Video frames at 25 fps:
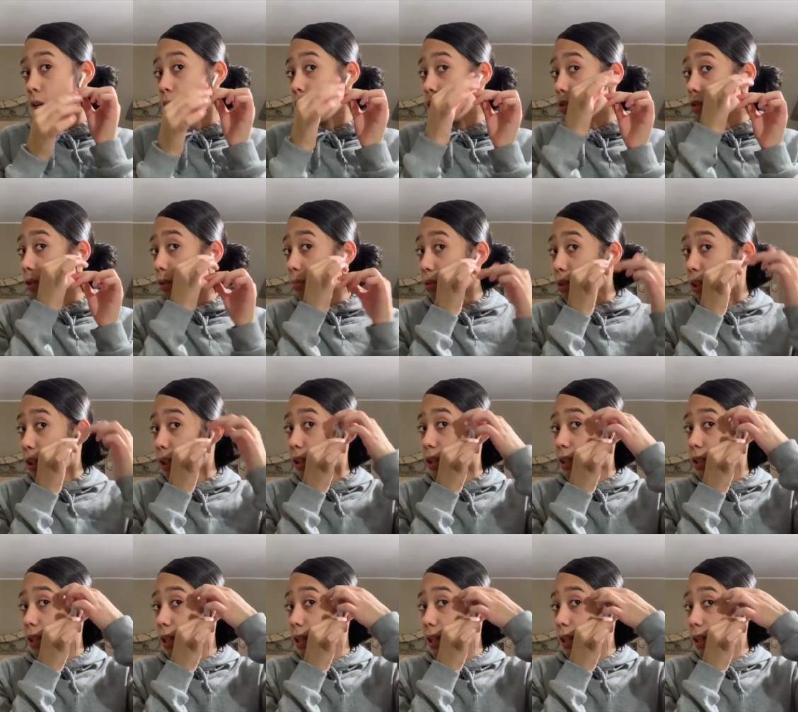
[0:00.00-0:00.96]
So I'm just gonna
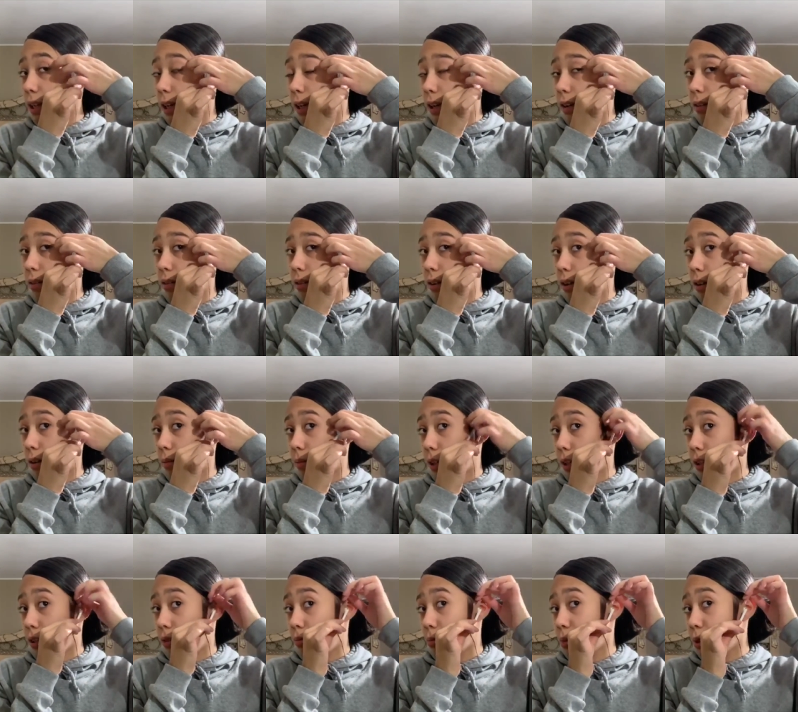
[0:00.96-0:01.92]
take it out.
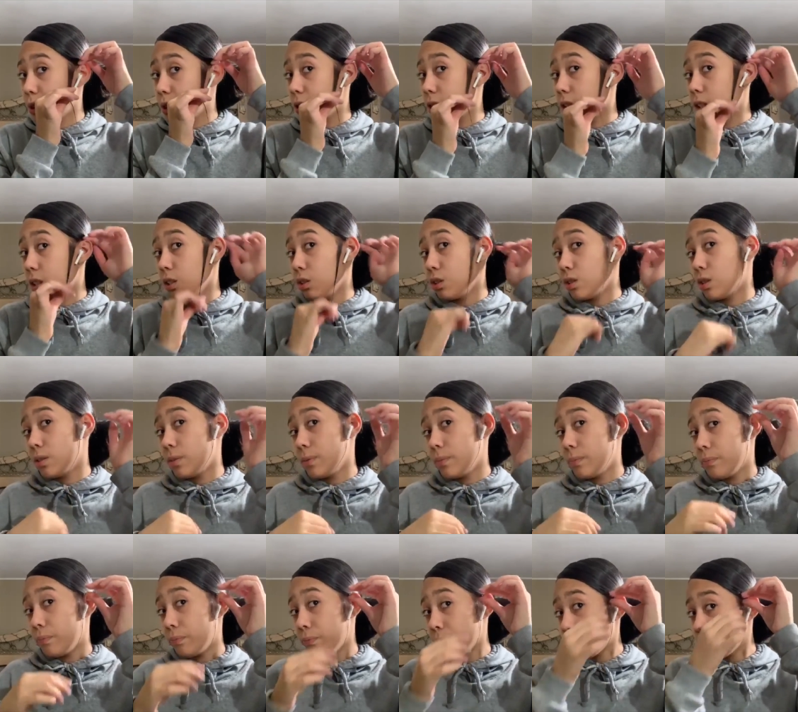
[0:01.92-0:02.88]
I don't want to touch,
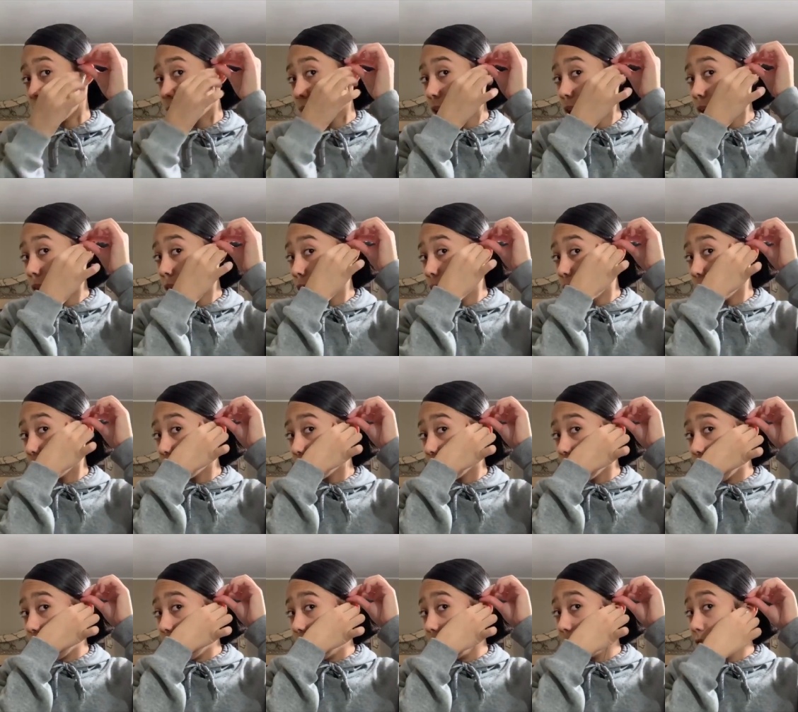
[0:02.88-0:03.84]
so
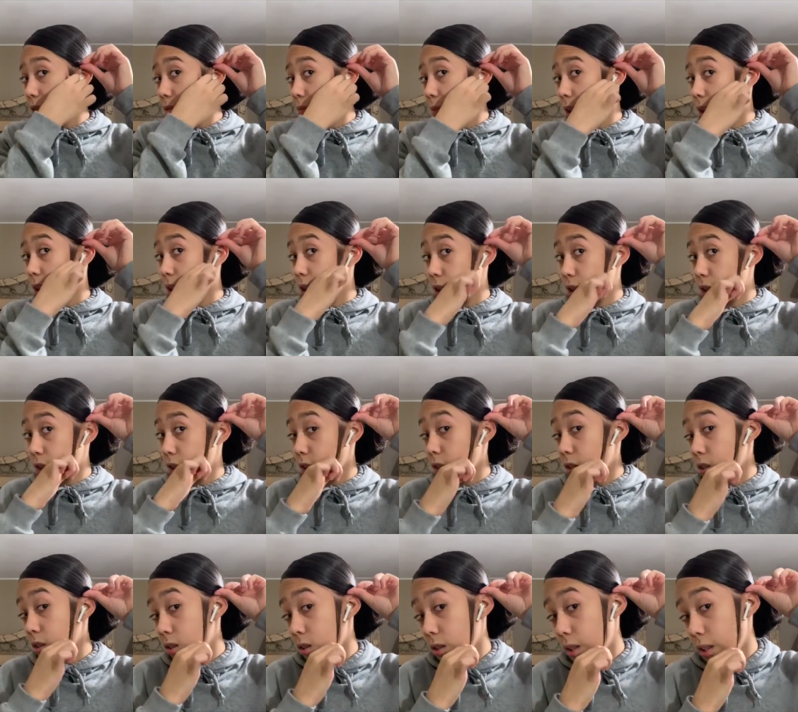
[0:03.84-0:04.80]
out from
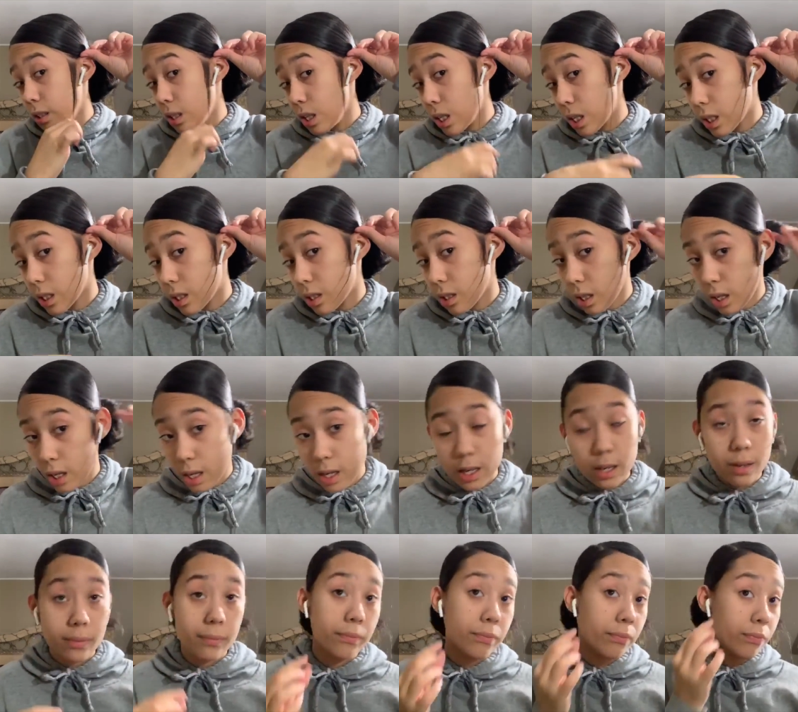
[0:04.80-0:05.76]
under so you can see
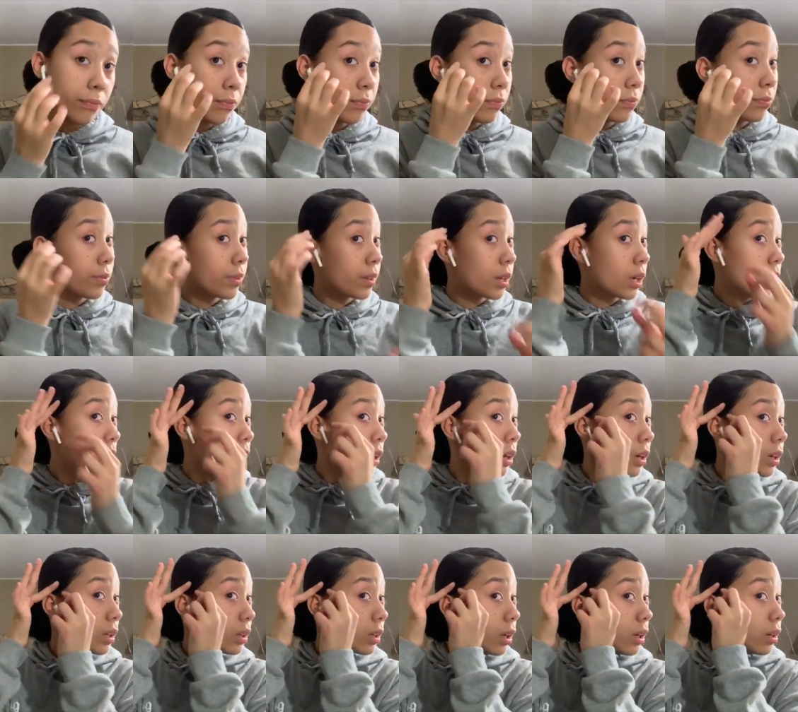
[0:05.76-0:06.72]
it.
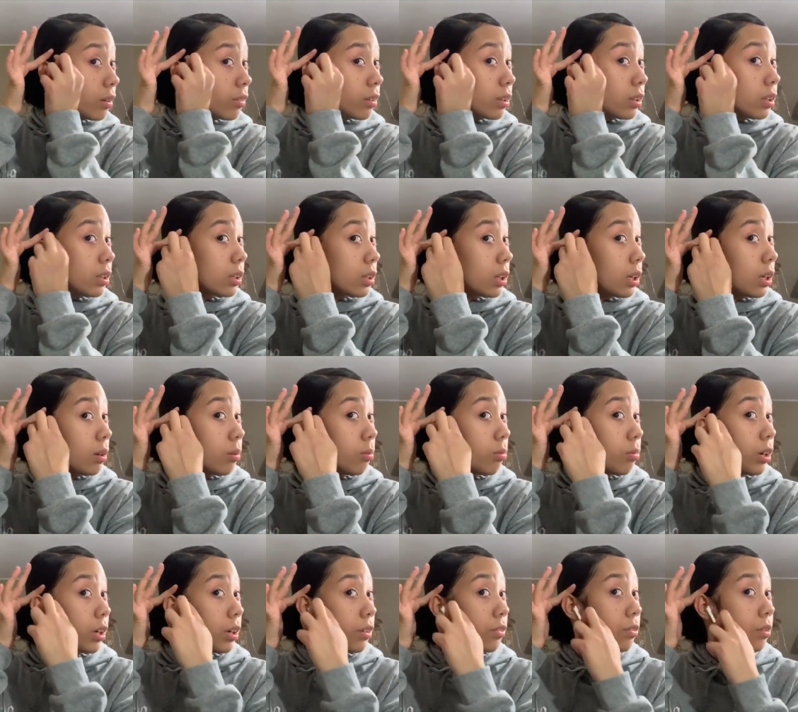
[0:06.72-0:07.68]
Then the same
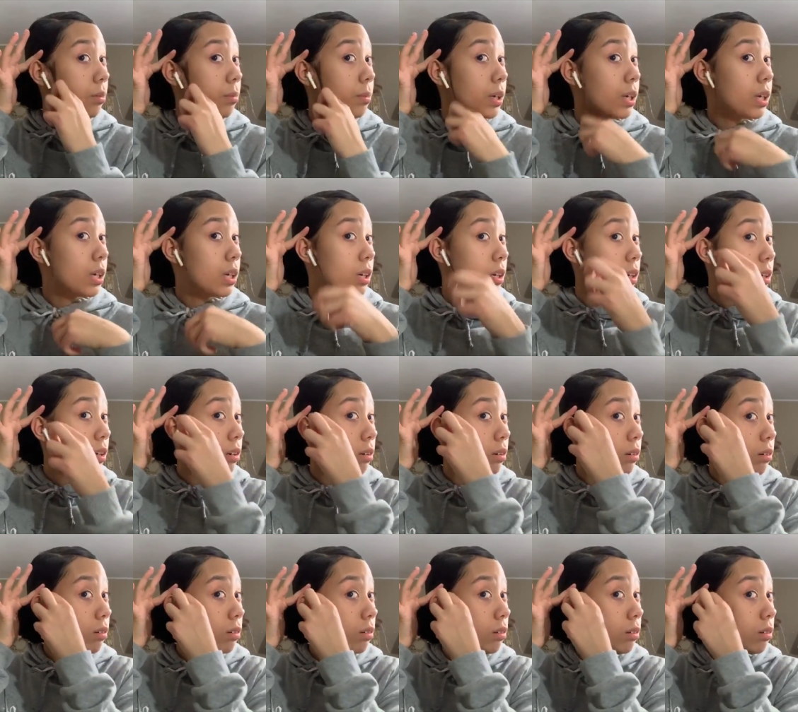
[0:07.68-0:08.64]
way from
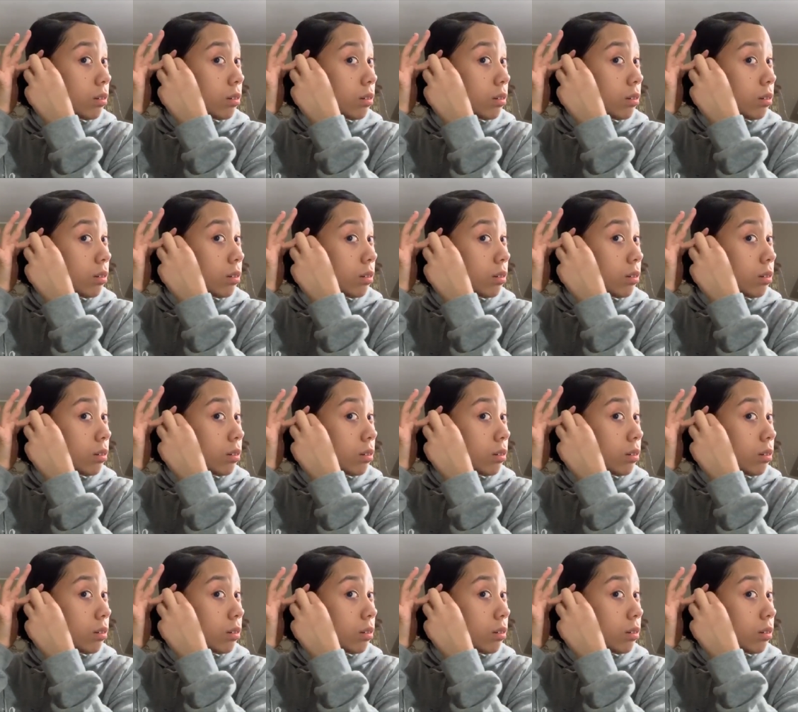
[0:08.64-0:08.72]
here.